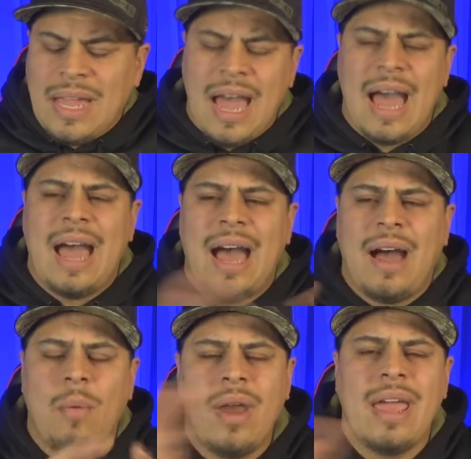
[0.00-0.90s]

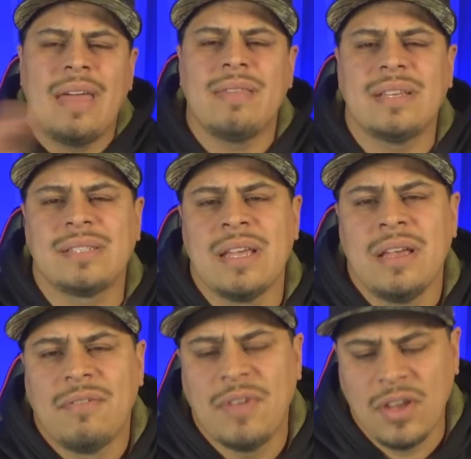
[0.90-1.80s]
I want to end this
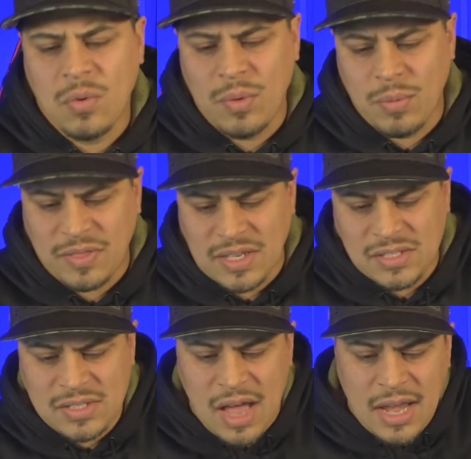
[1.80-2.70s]
video with
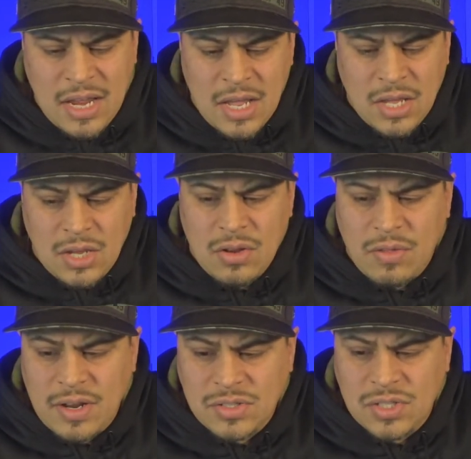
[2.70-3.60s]
this thought. You know,
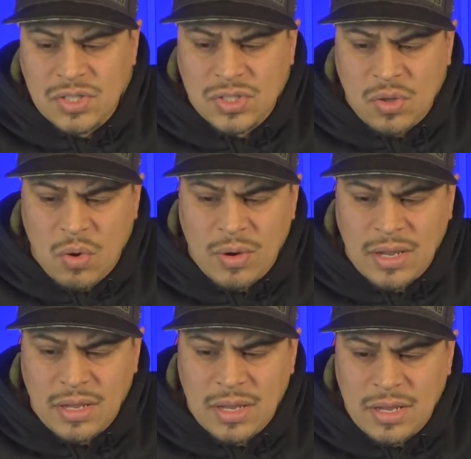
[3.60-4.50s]
there's a
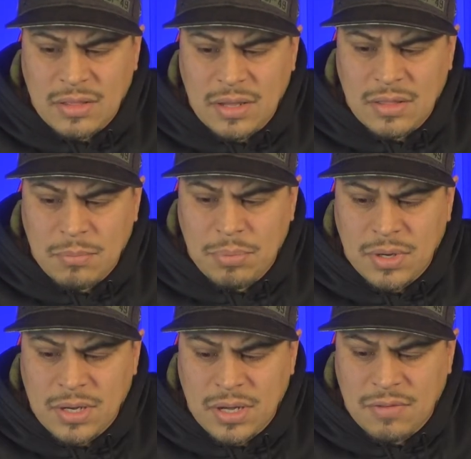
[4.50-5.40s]
story in the
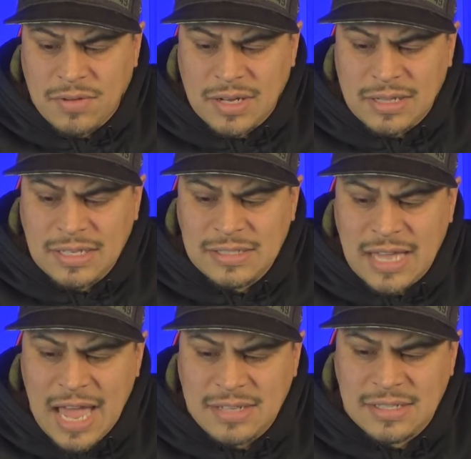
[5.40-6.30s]
book of
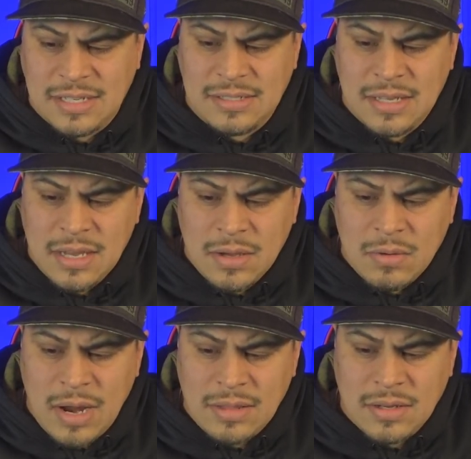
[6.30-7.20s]
Ecclesiastes,
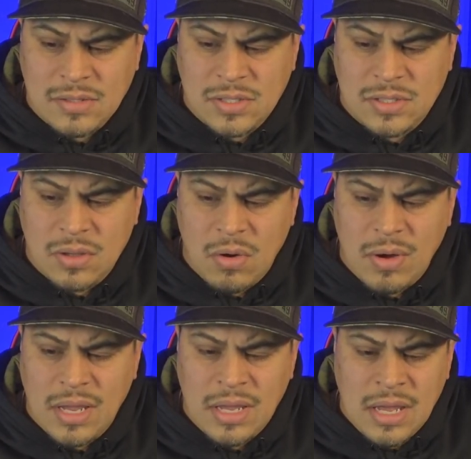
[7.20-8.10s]
right? There's a
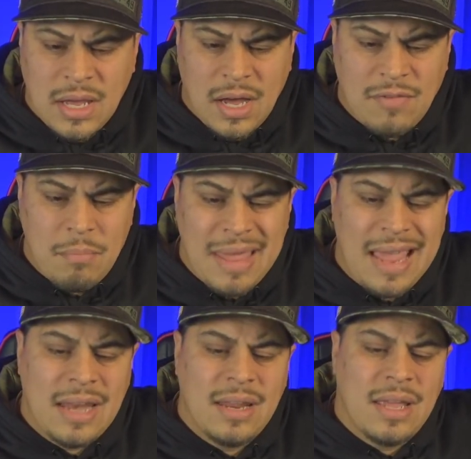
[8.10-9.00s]
story of a
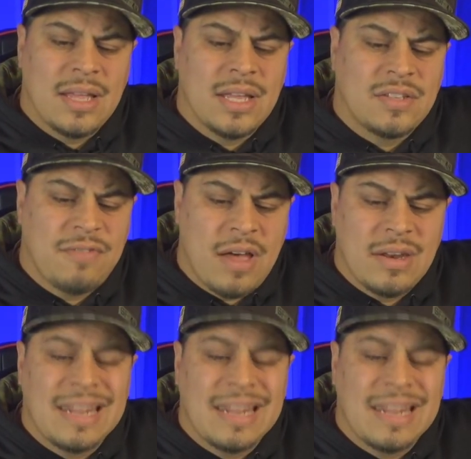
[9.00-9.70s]
man. It's found in